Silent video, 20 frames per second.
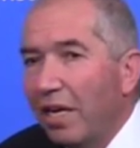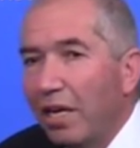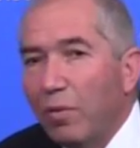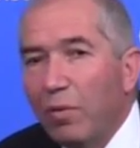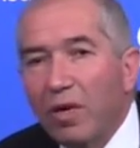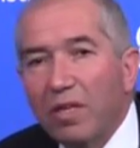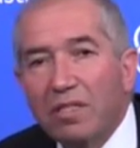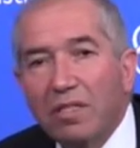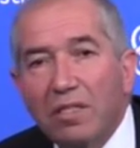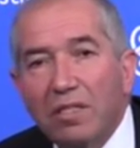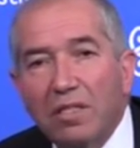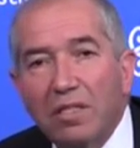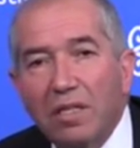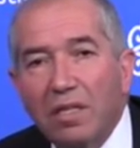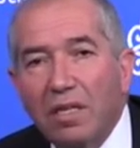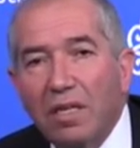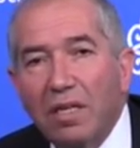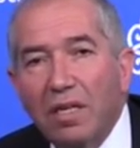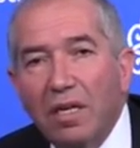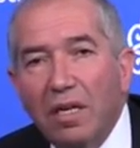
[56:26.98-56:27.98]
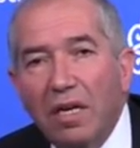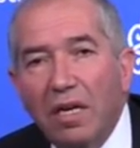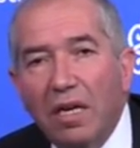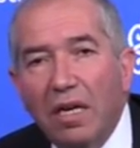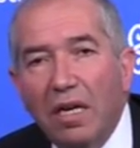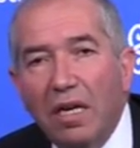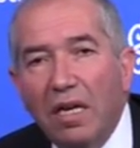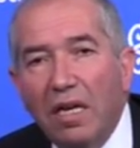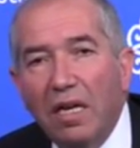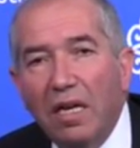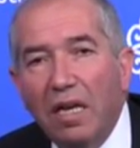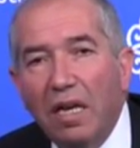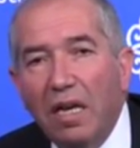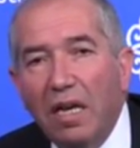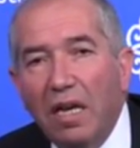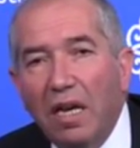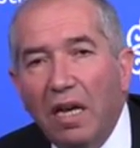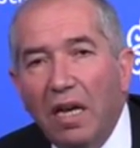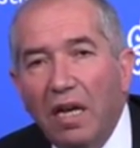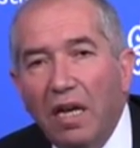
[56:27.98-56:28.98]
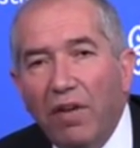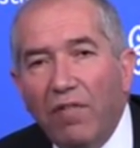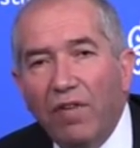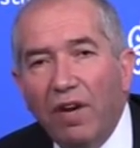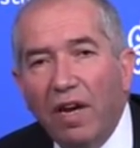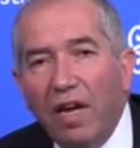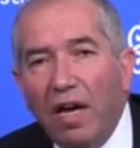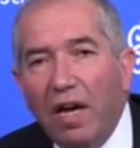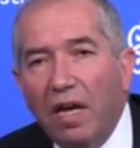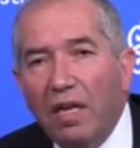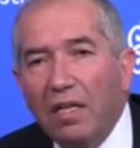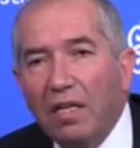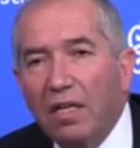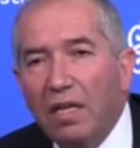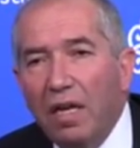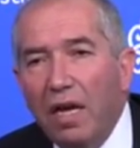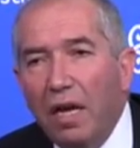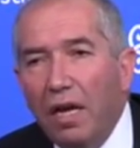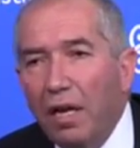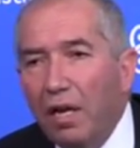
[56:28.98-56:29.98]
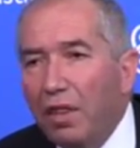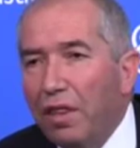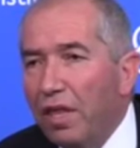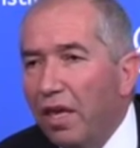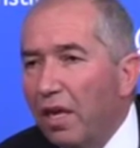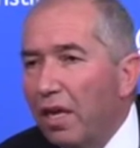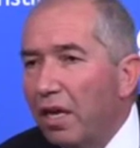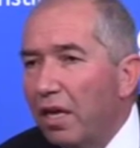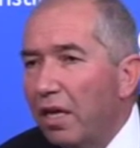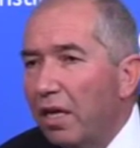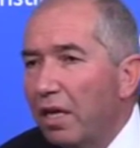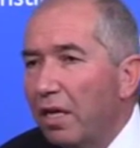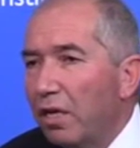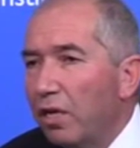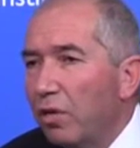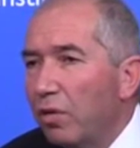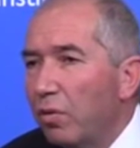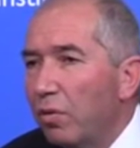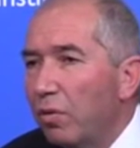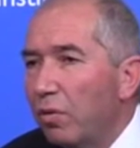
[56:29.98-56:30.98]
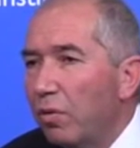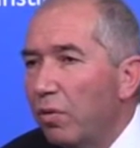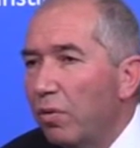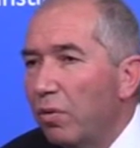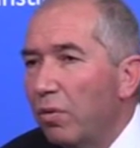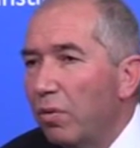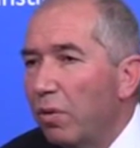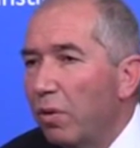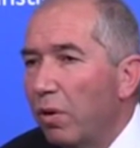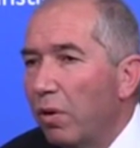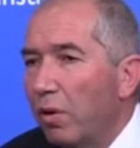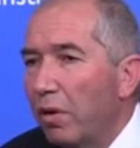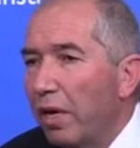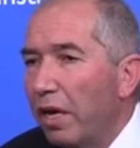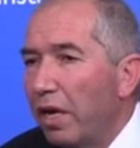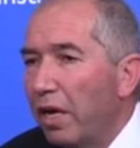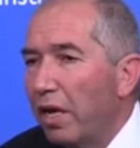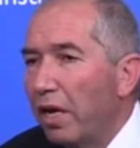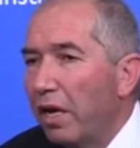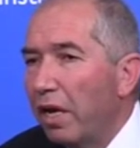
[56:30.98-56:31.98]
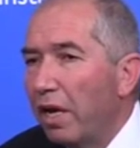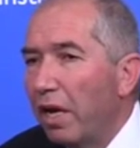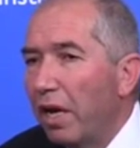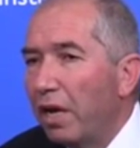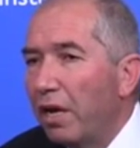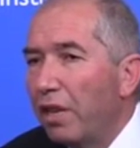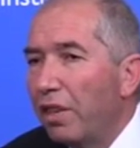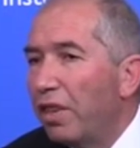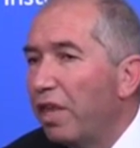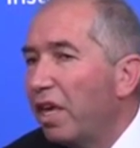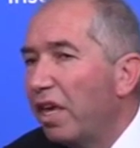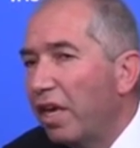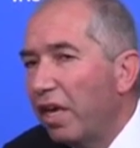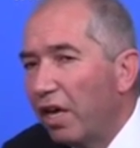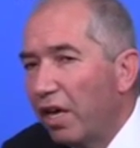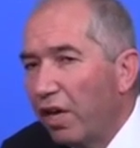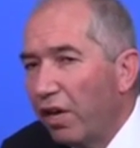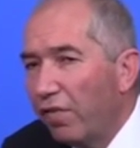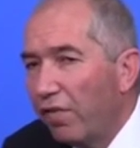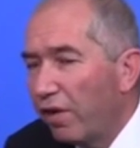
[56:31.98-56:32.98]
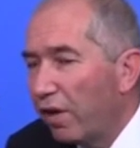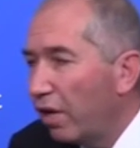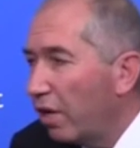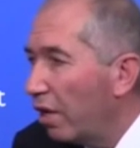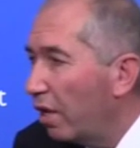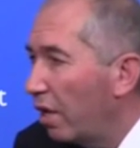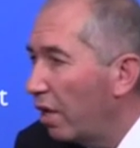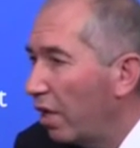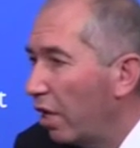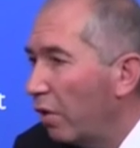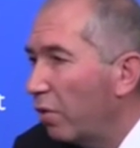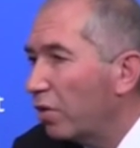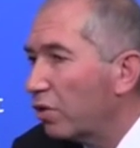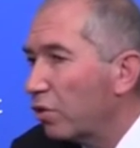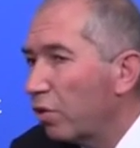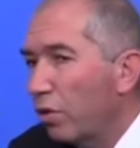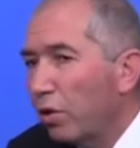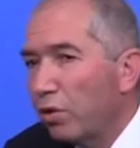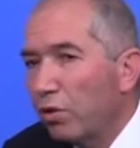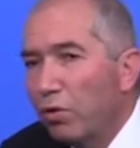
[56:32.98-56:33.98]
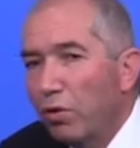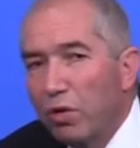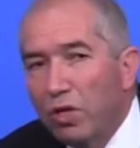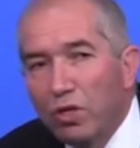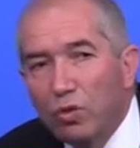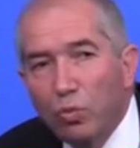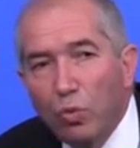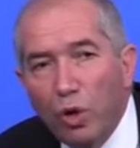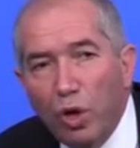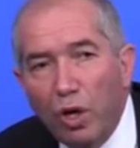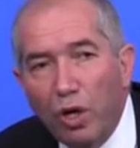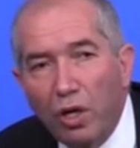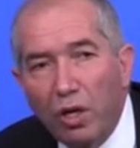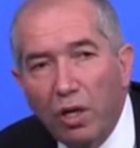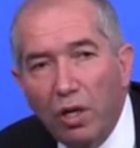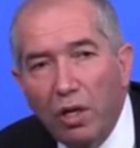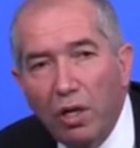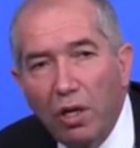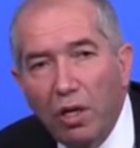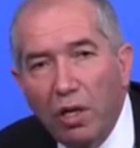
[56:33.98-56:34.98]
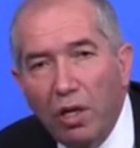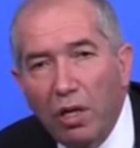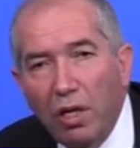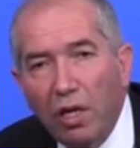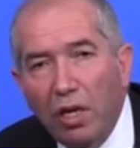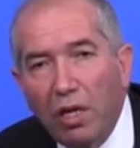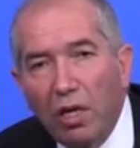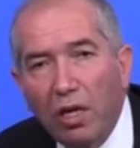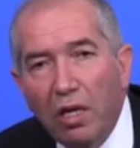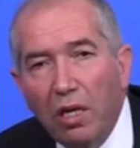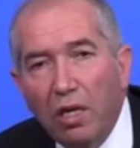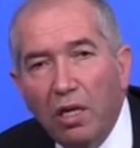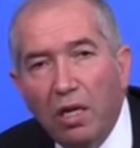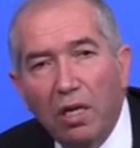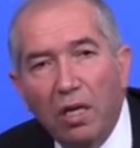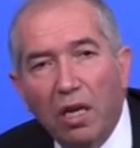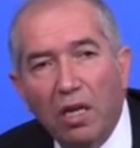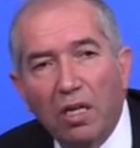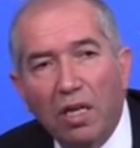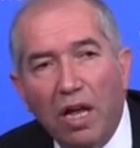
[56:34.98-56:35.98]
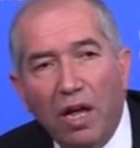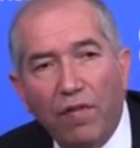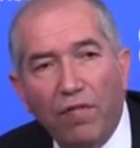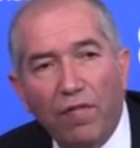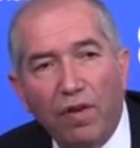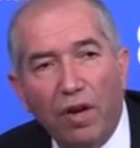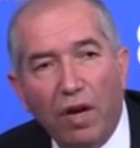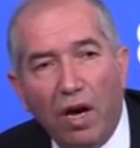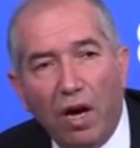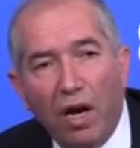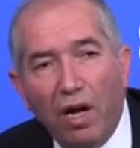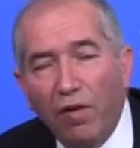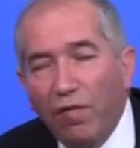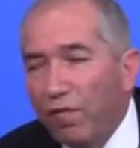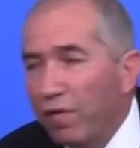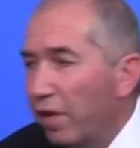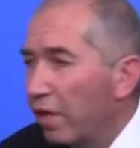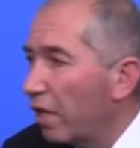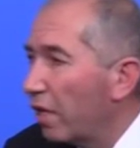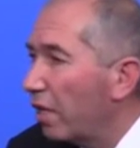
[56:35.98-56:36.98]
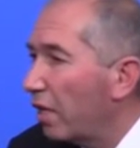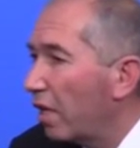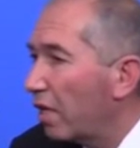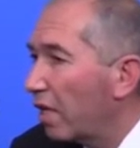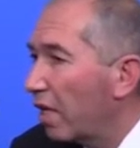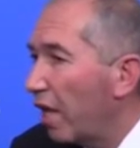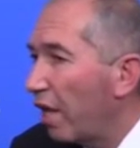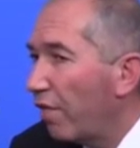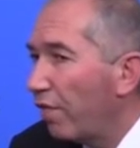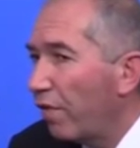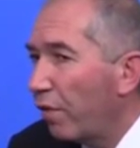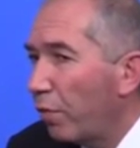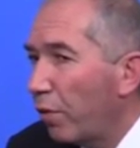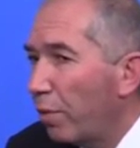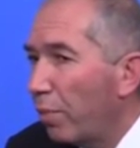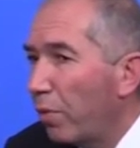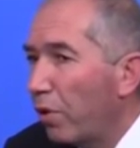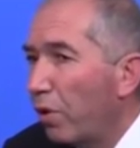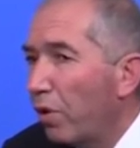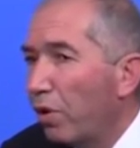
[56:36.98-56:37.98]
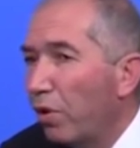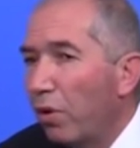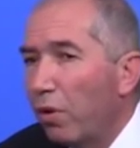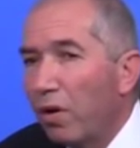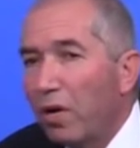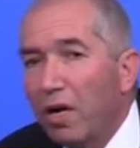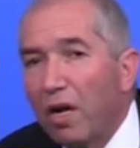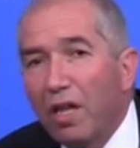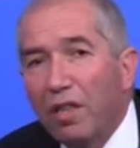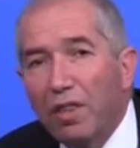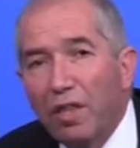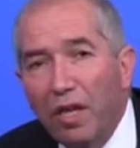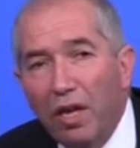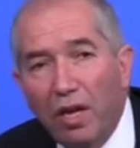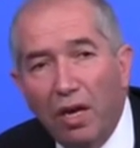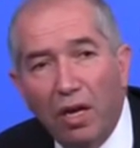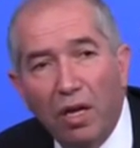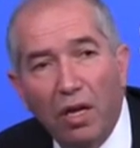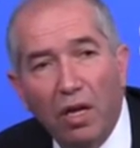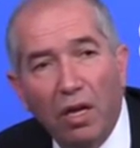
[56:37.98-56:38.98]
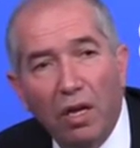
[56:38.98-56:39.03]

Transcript: He was he, he, he never had anything to or any any thinking even. He was going to his work. He did not have a knife, he did not have a weapon or nothing.